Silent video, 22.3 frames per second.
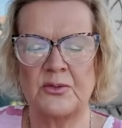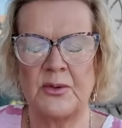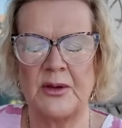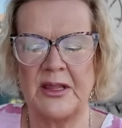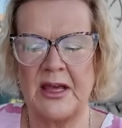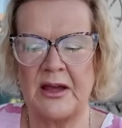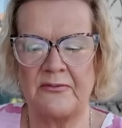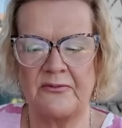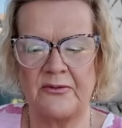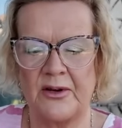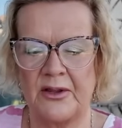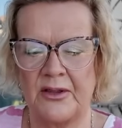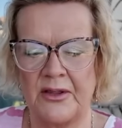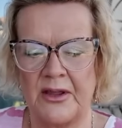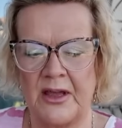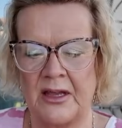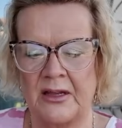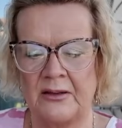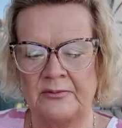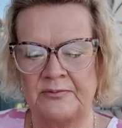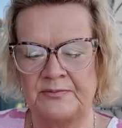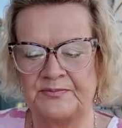with
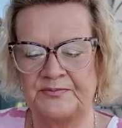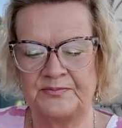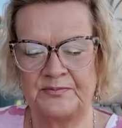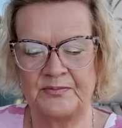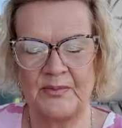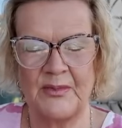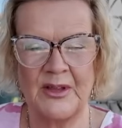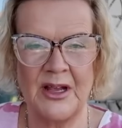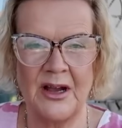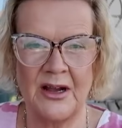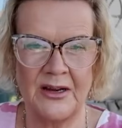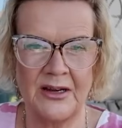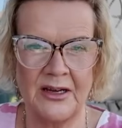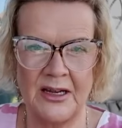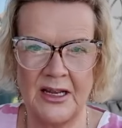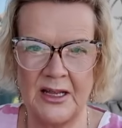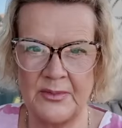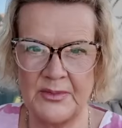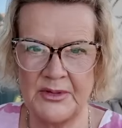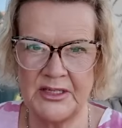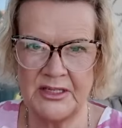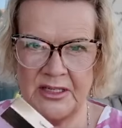everything kind of
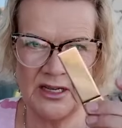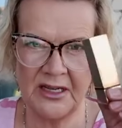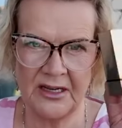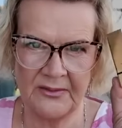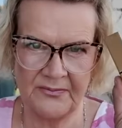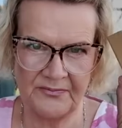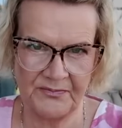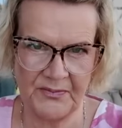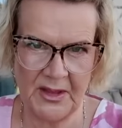lipstick.